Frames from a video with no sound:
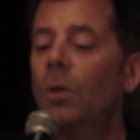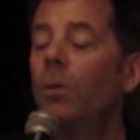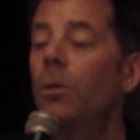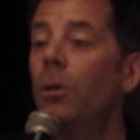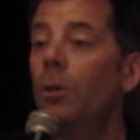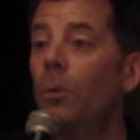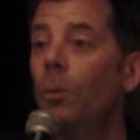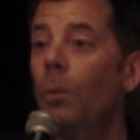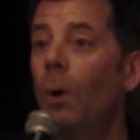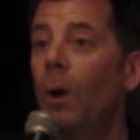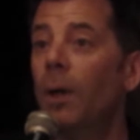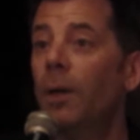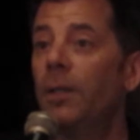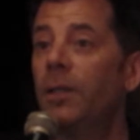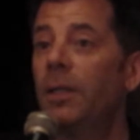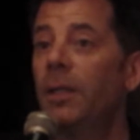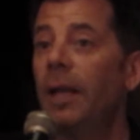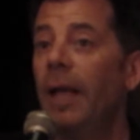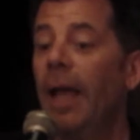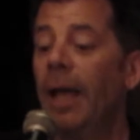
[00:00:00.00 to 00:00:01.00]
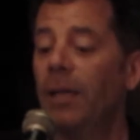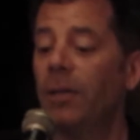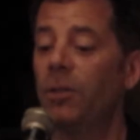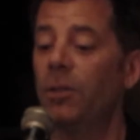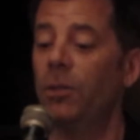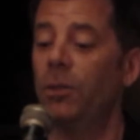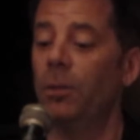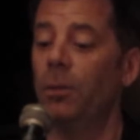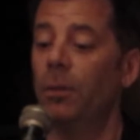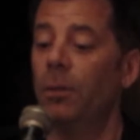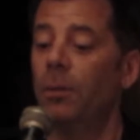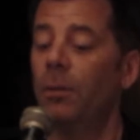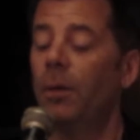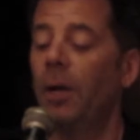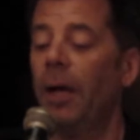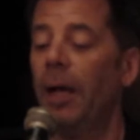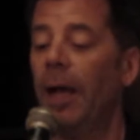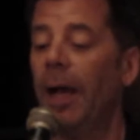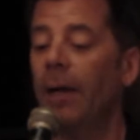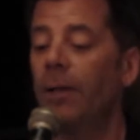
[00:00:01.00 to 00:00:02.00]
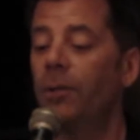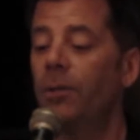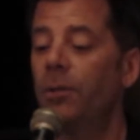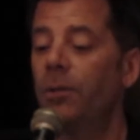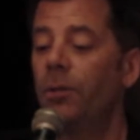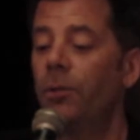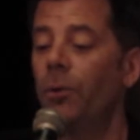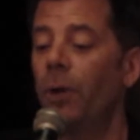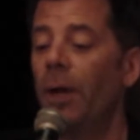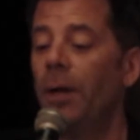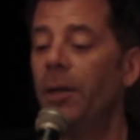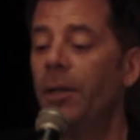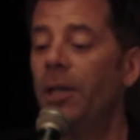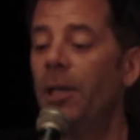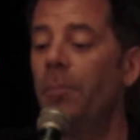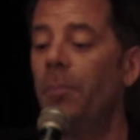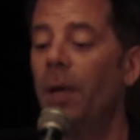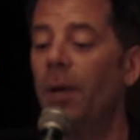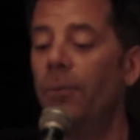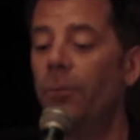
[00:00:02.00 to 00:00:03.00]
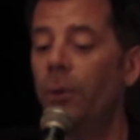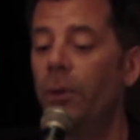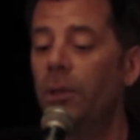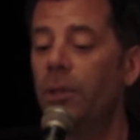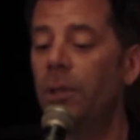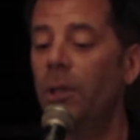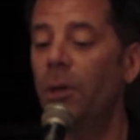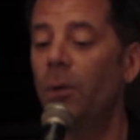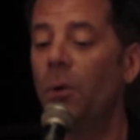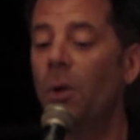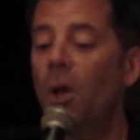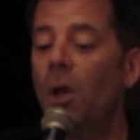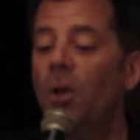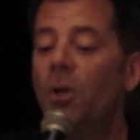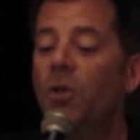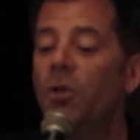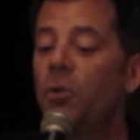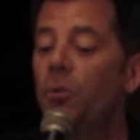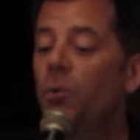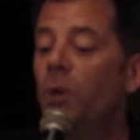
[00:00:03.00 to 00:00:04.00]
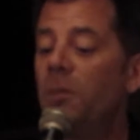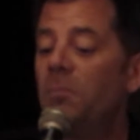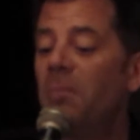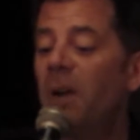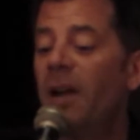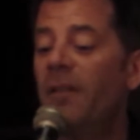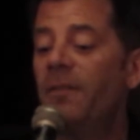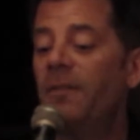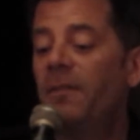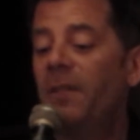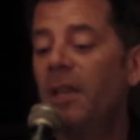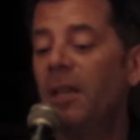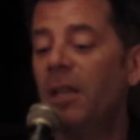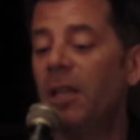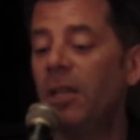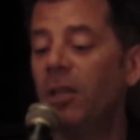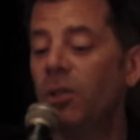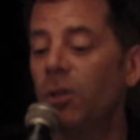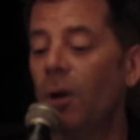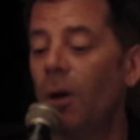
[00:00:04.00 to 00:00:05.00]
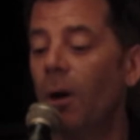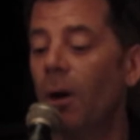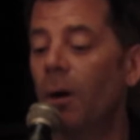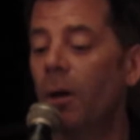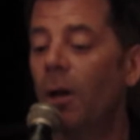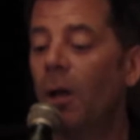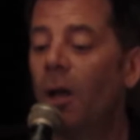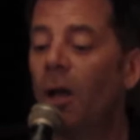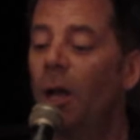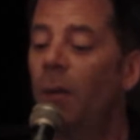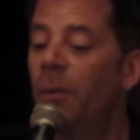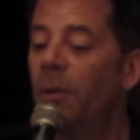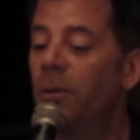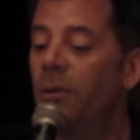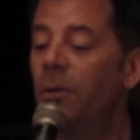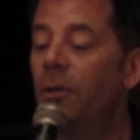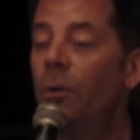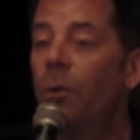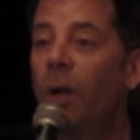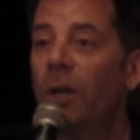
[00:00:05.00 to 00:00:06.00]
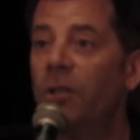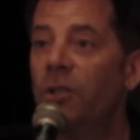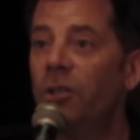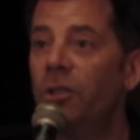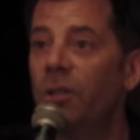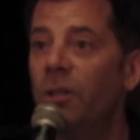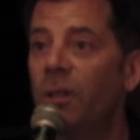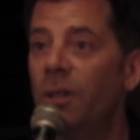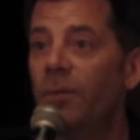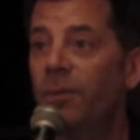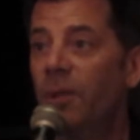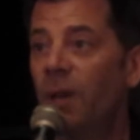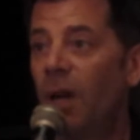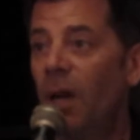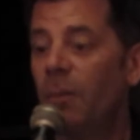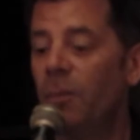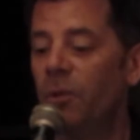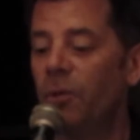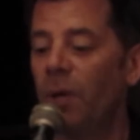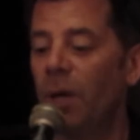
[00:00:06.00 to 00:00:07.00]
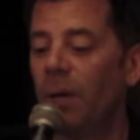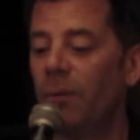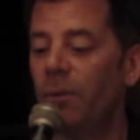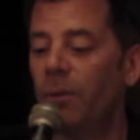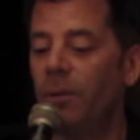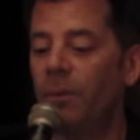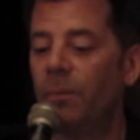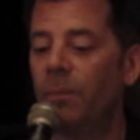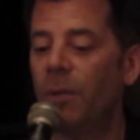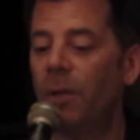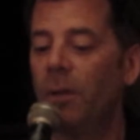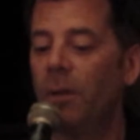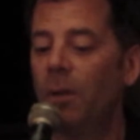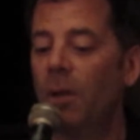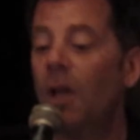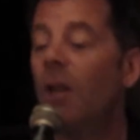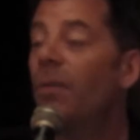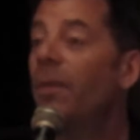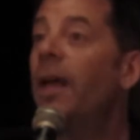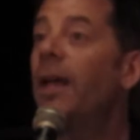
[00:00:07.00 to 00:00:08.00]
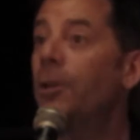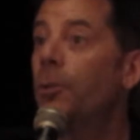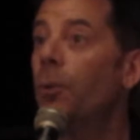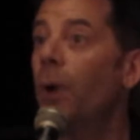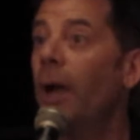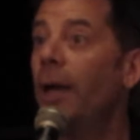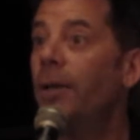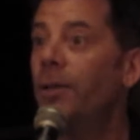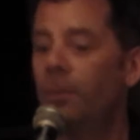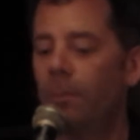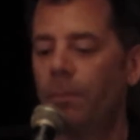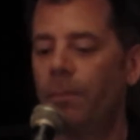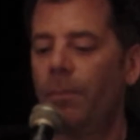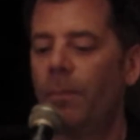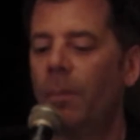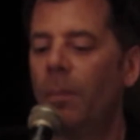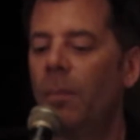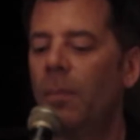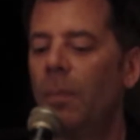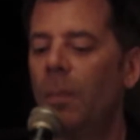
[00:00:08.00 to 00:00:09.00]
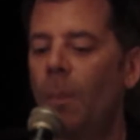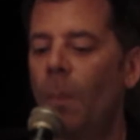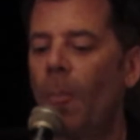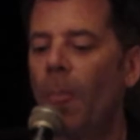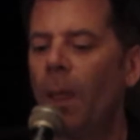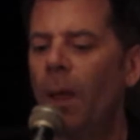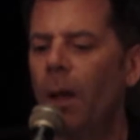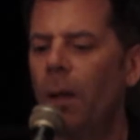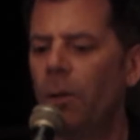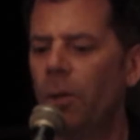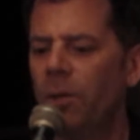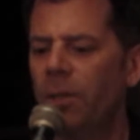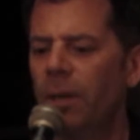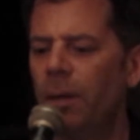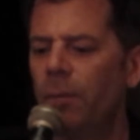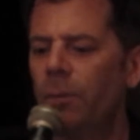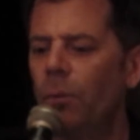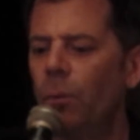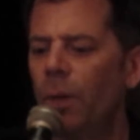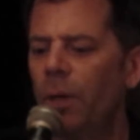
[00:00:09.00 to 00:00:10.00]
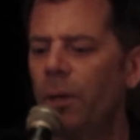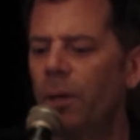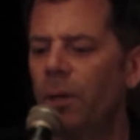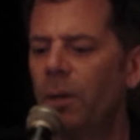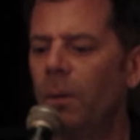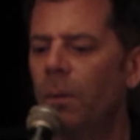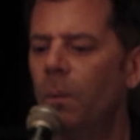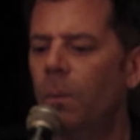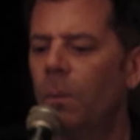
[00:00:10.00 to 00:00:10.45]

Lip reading: "You want an answer?" I asked, trying to keep my voice low, "to what my feelings are about the question of time travel." "That's right." I looked out the window.